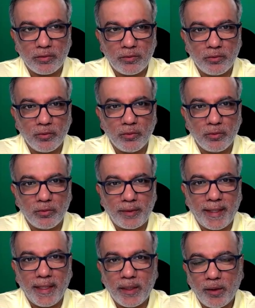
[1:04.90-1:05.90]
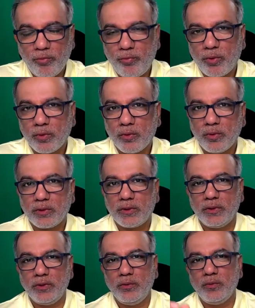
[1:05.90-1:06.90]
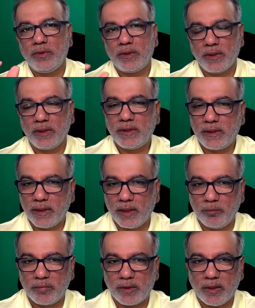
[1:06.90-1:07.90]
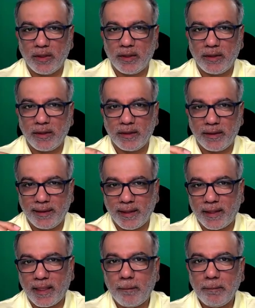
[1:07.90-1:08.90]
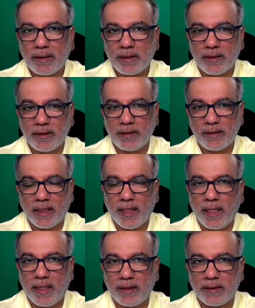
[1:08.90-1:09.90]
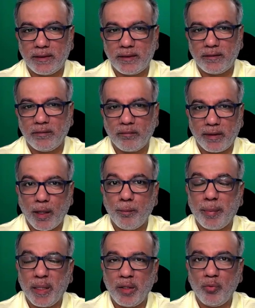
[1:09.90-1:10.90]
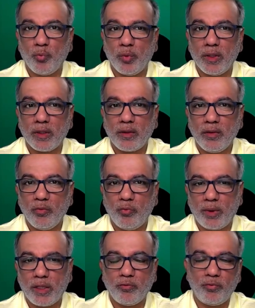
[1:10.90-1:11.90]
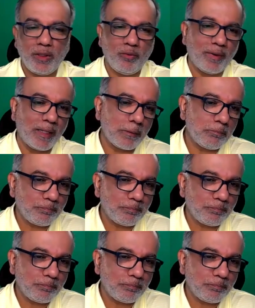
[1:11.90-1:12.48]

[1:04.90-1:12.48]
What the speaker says: to cater for those new search terms, the dynamic search ads campaign work wonderfully well,